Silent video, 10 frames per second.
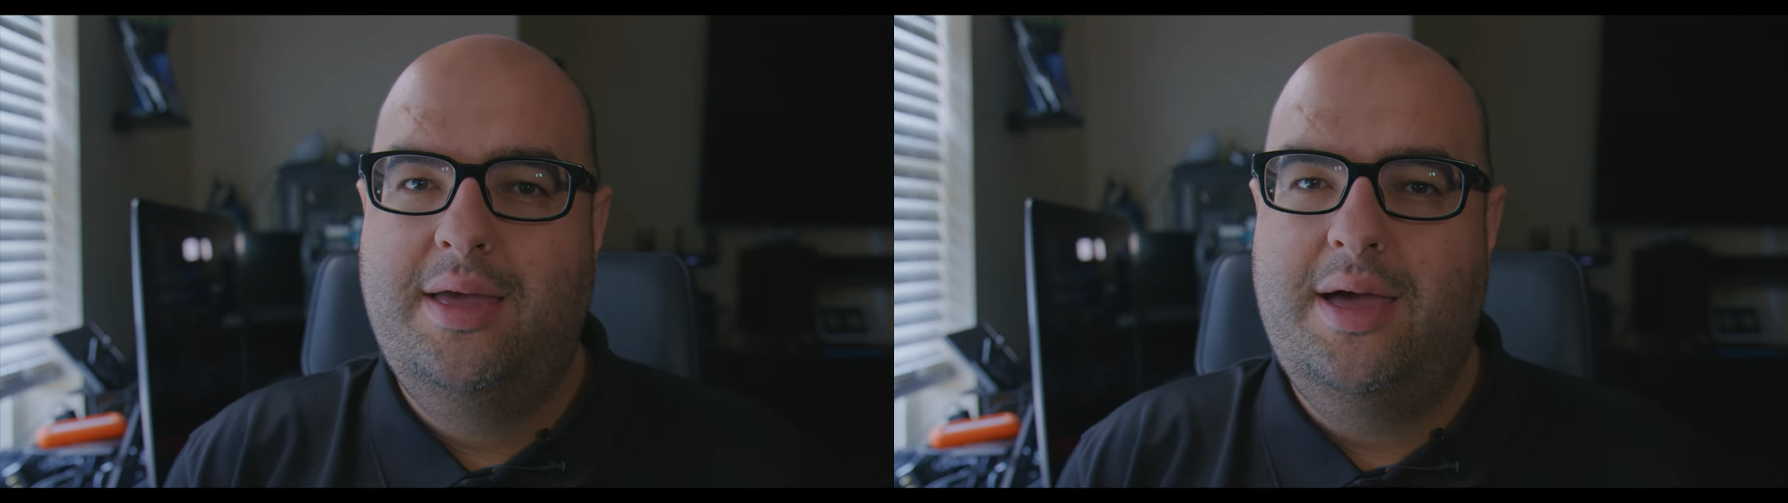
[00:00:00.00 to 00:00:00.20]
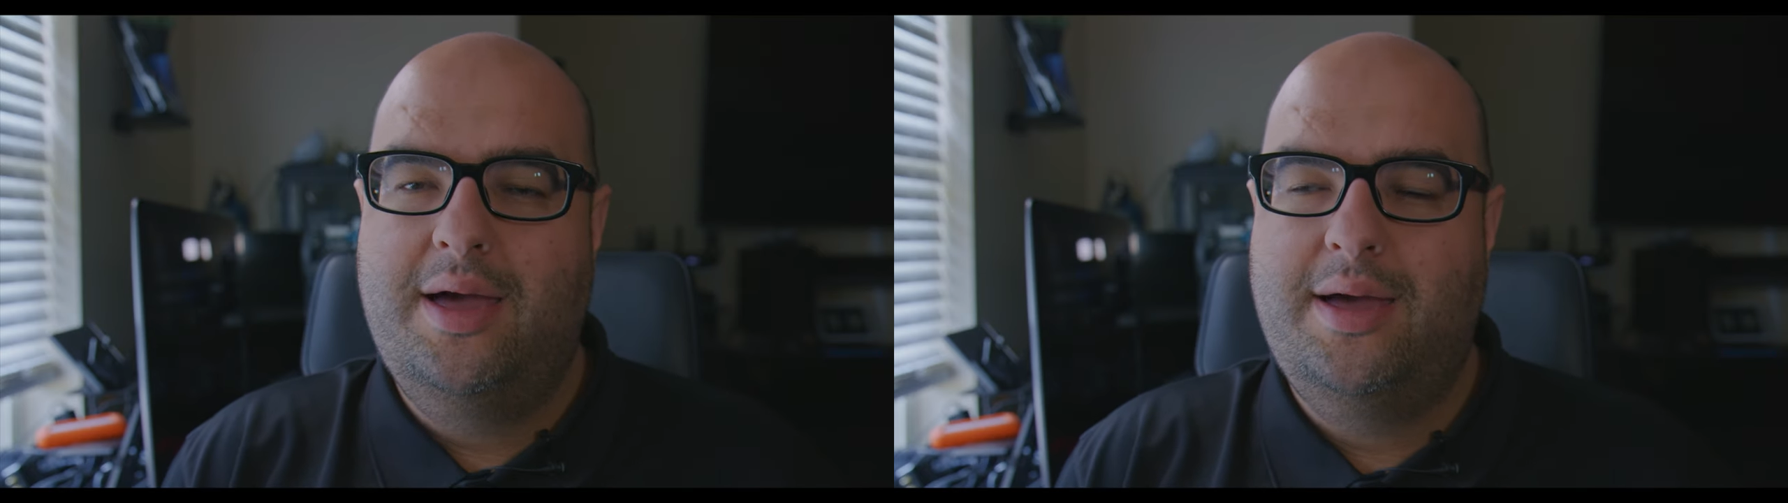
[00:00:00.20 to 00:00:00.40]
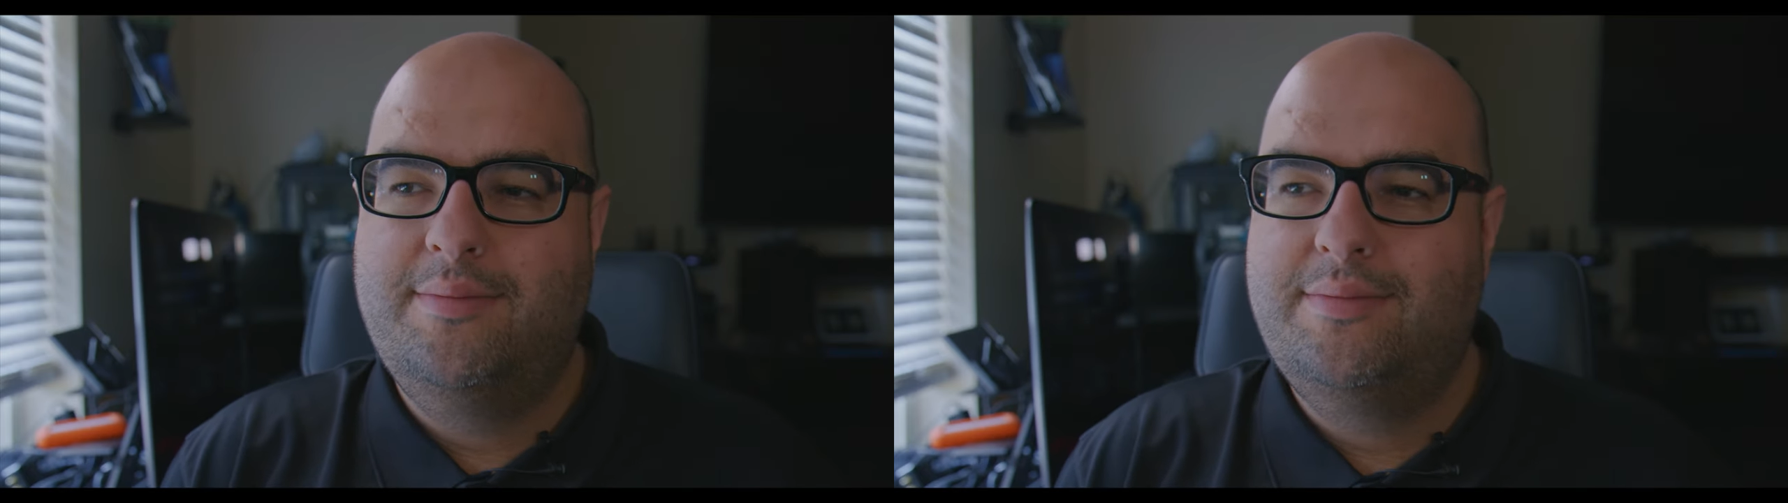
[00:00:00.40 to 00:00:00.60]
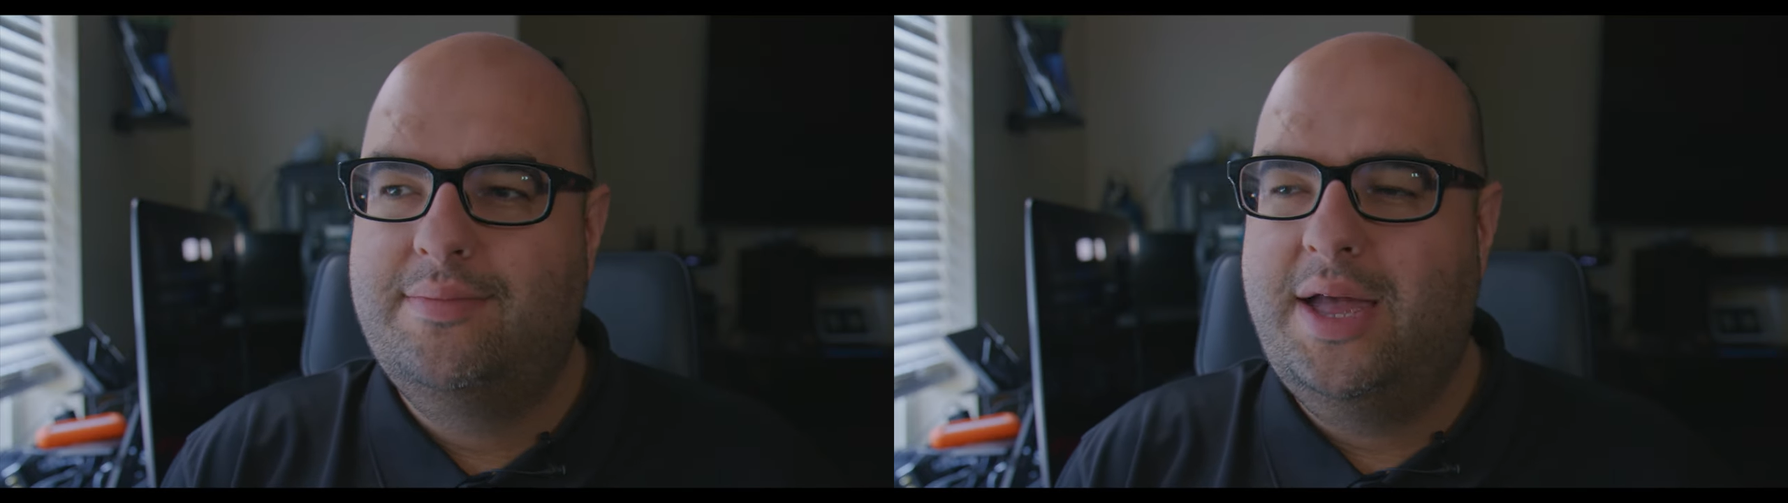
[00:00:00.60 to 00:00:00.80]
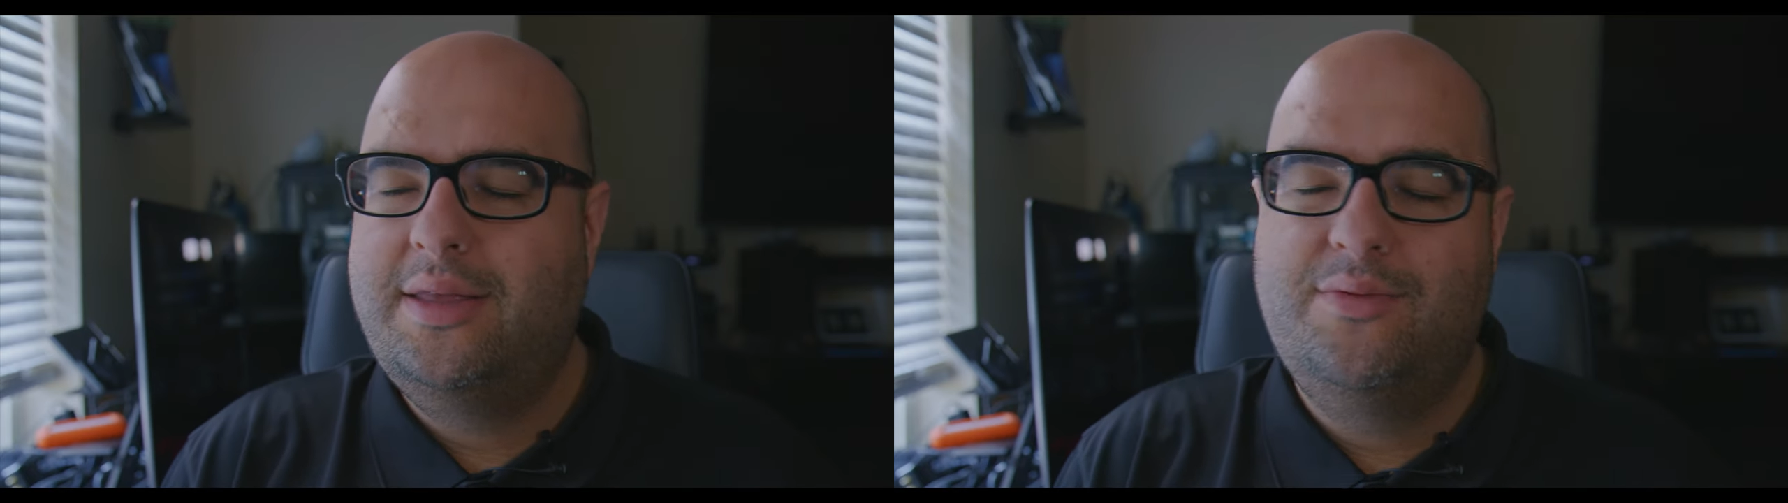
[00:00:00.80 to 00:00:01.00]
I
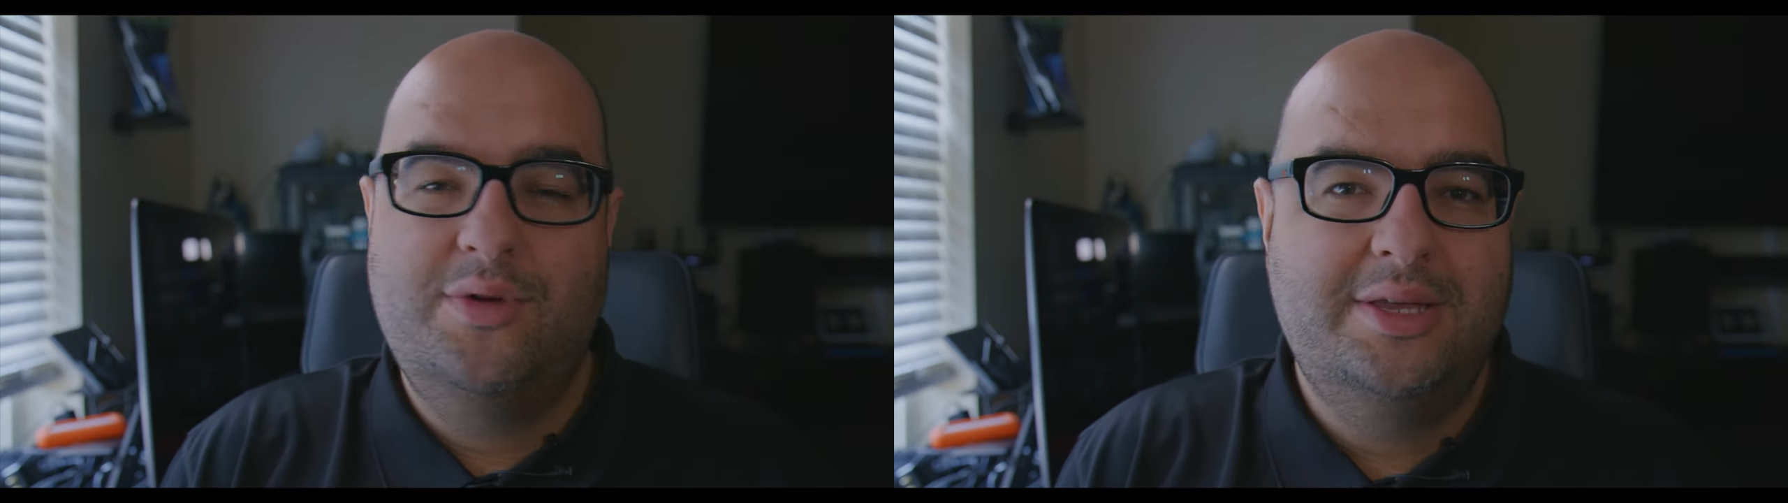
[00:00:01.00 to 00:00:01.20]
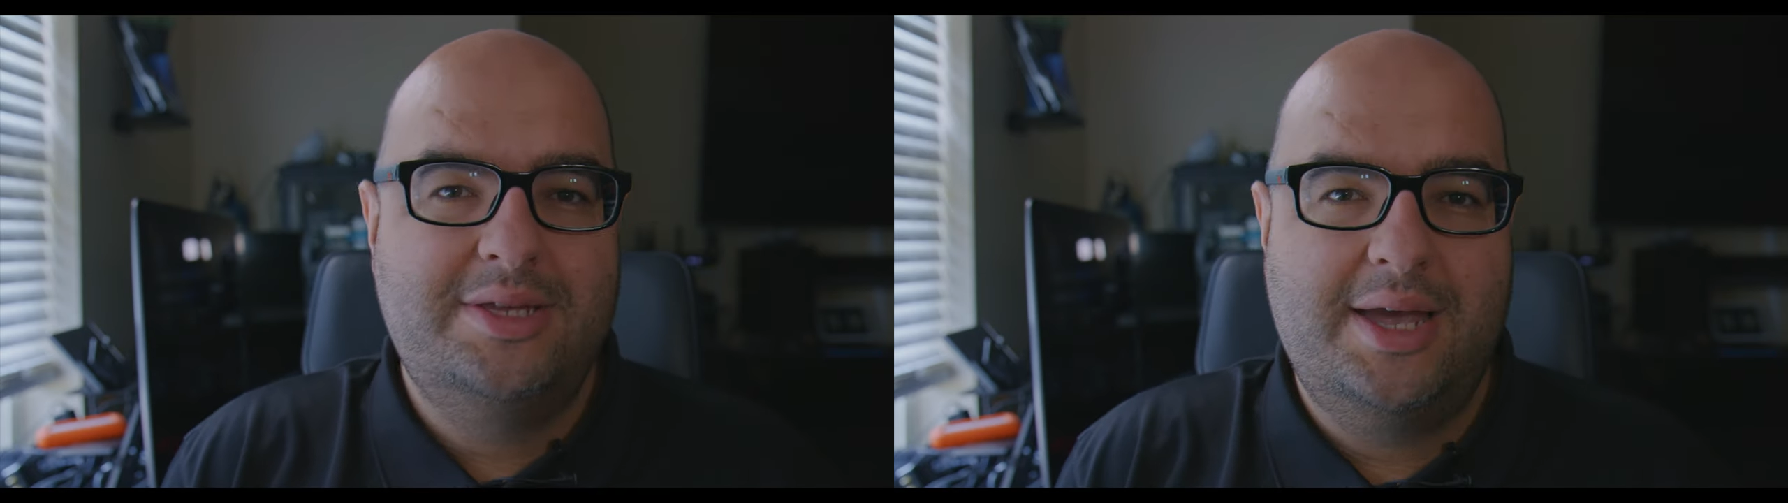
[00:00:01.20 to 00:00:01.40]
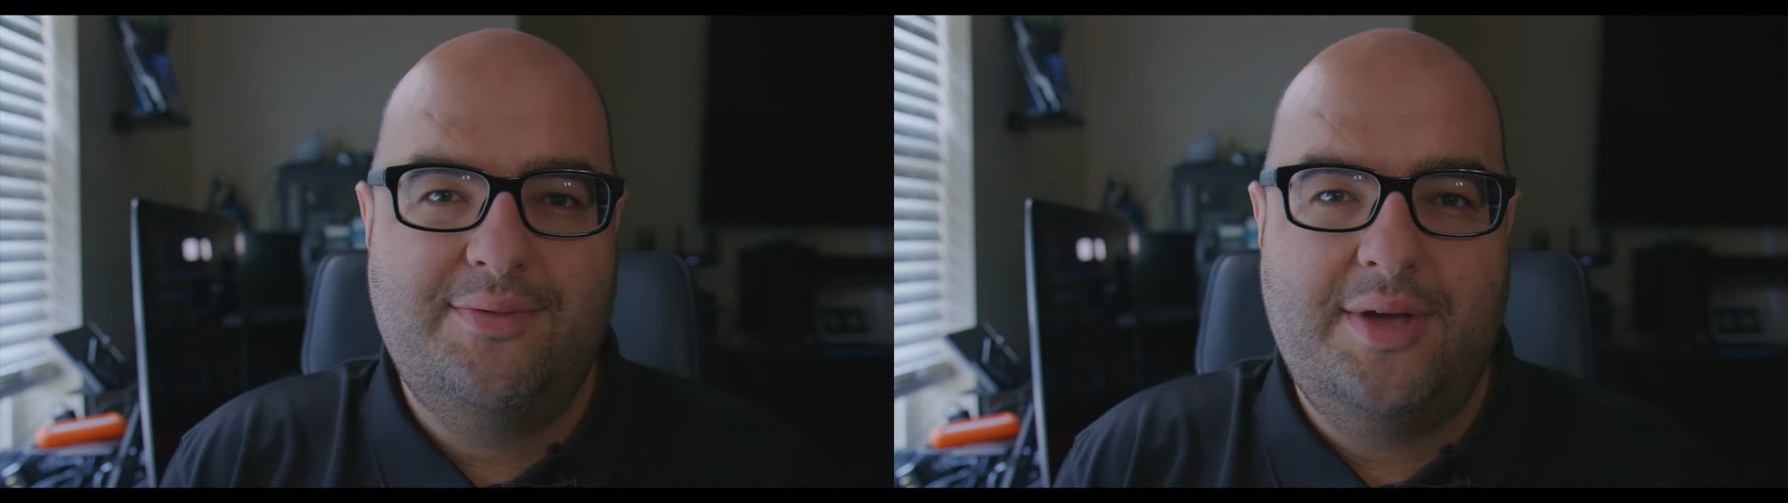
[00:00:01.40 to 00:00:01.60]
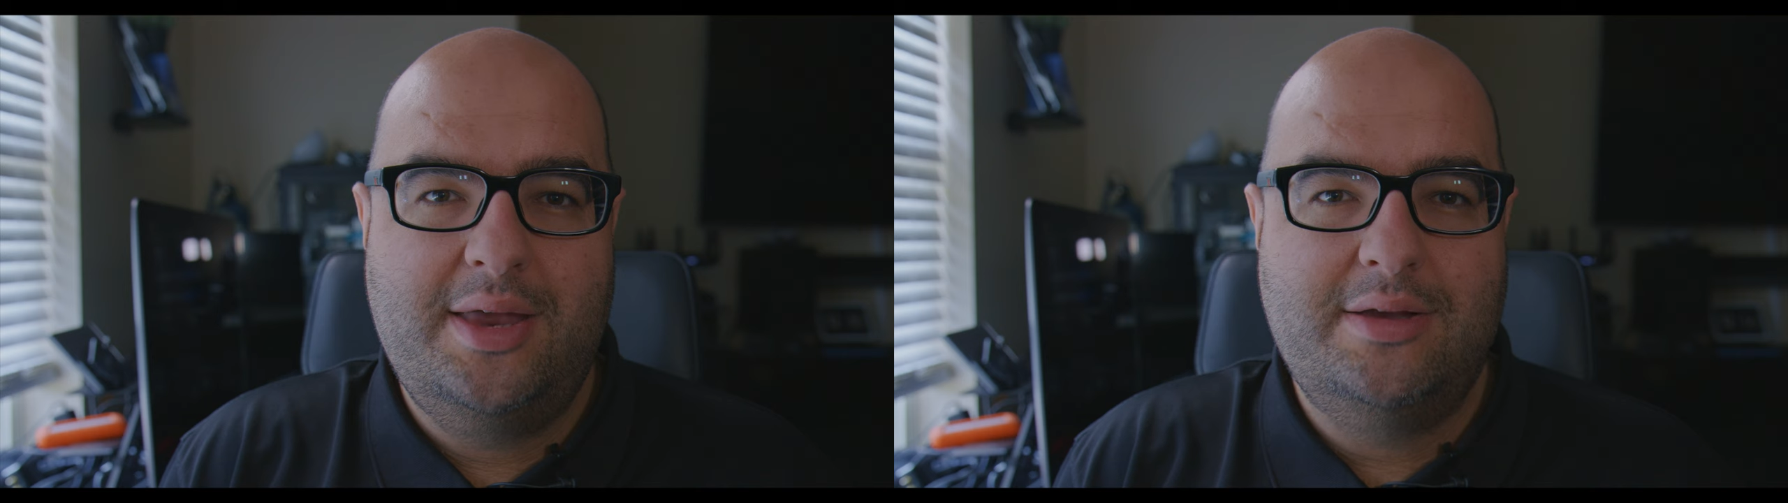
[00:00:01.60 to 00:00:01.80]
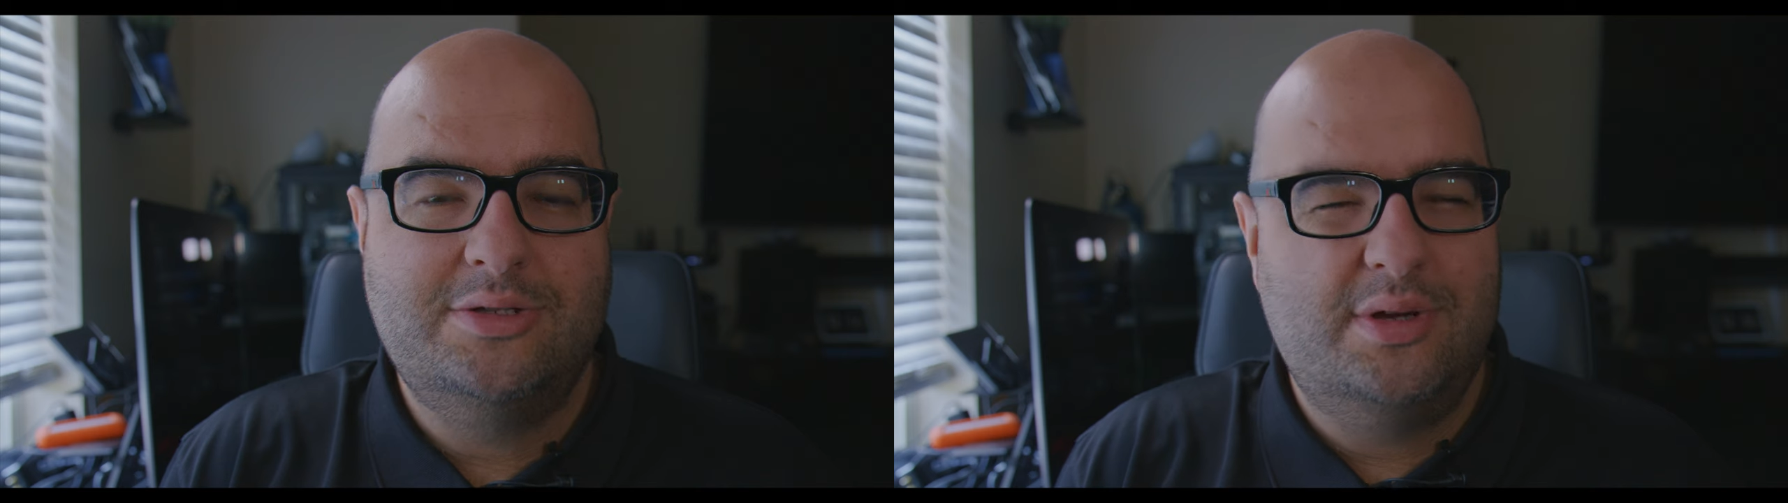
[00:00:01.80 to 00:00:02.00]
didn't really take
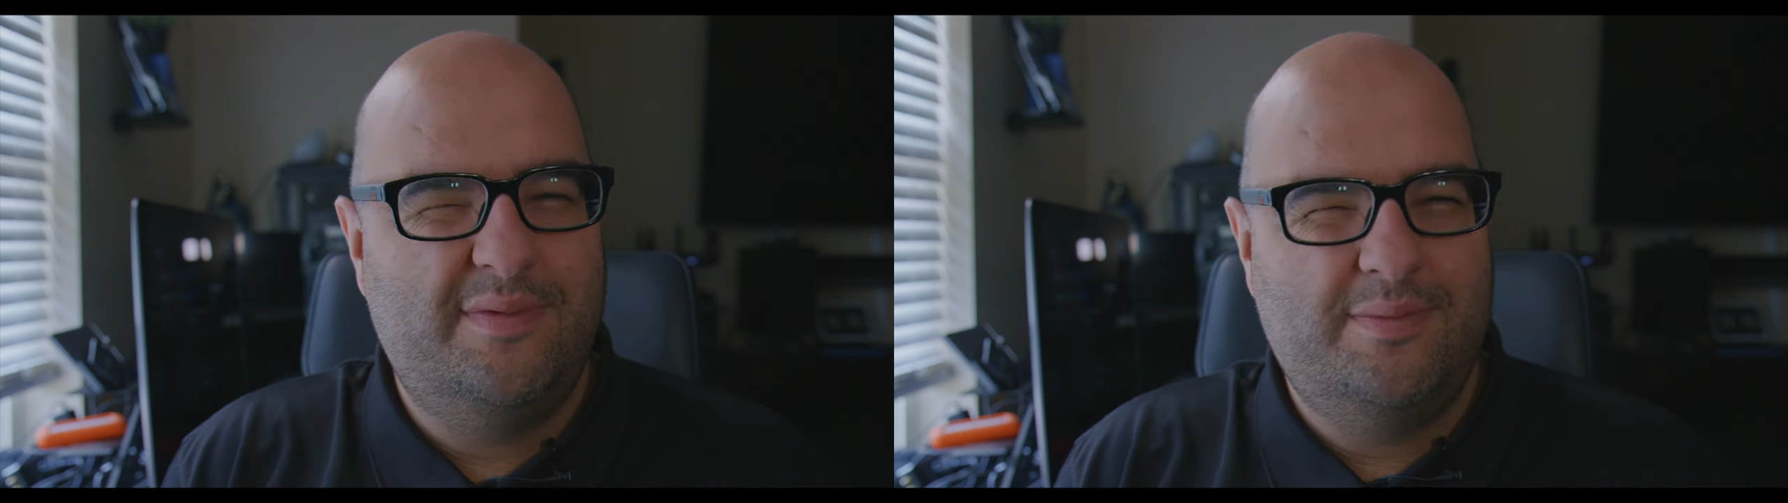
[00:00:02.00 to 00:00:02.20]
advantage of